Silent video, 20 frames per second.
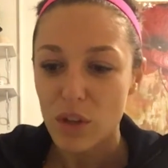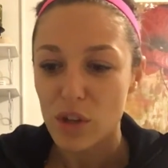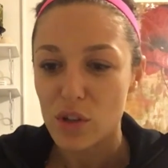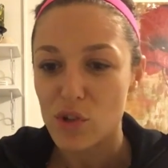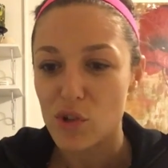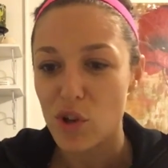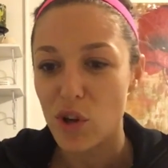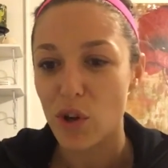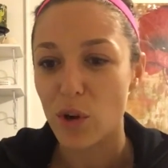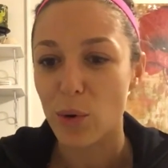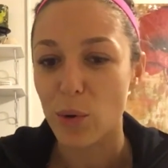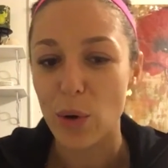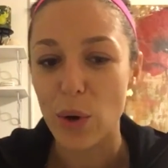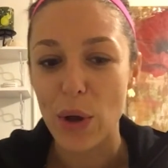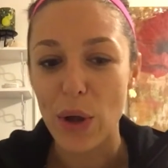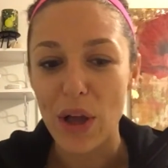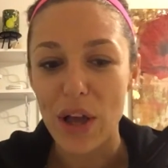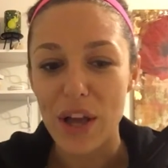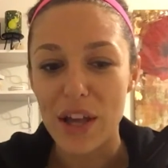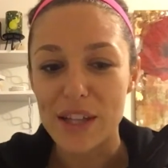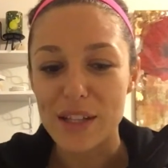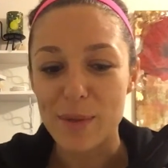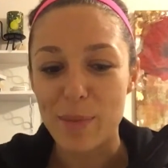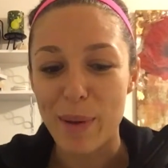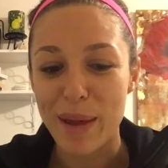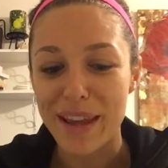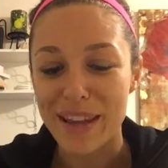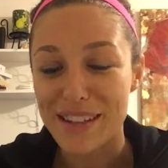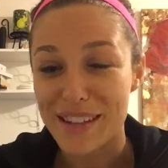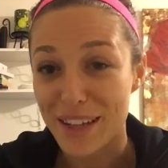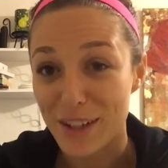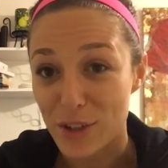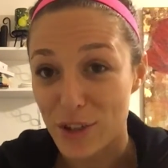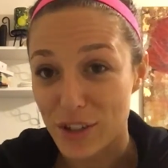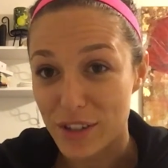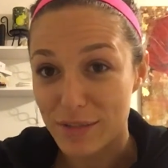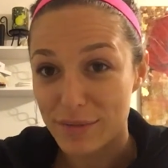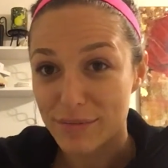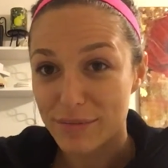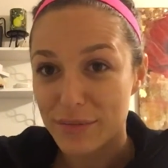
So to pay attention.